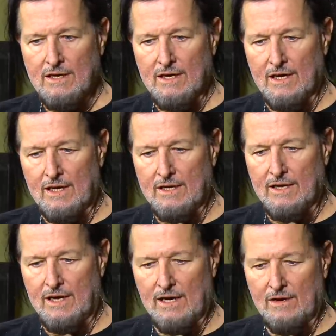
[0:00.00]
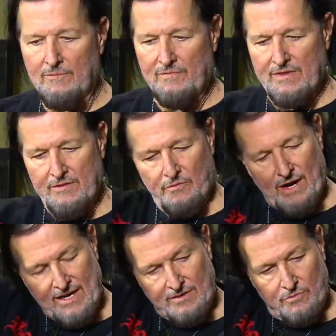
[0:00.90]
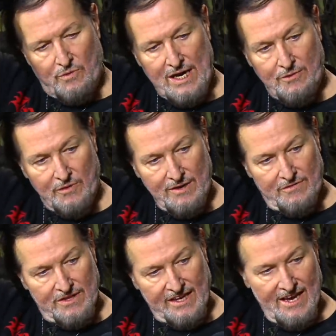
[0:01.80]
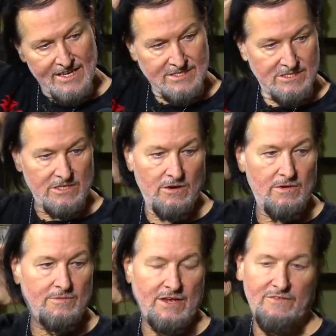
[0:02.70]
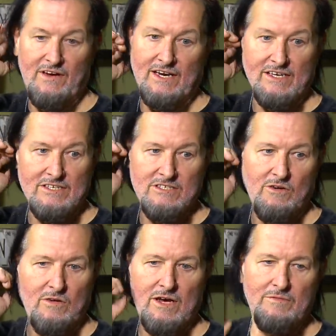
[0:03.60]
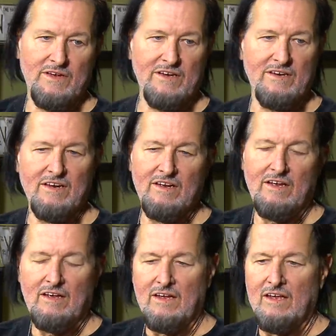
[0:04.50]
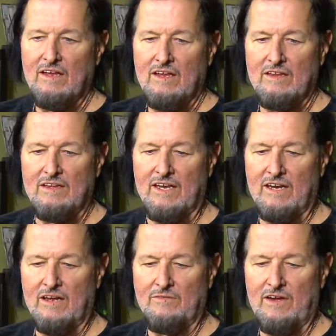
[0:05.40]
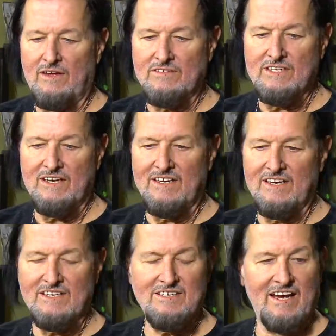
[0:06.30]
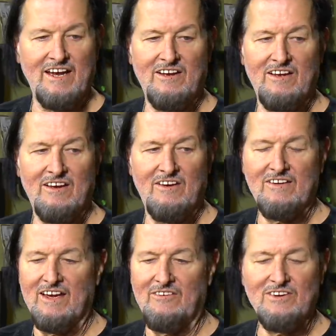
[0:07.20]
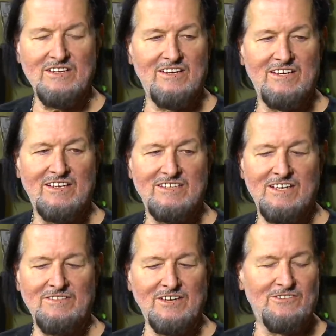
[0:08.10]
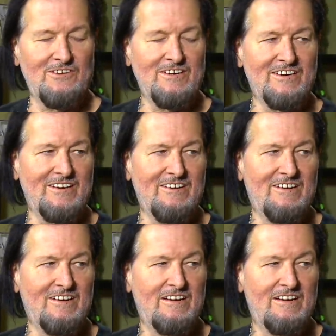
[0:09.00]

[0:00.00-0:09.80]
and uh, waiting, waiting, waiting for the guys to show up. They finally show up, and then um, all of a sudden it's like, okay, what? Something's wrong here,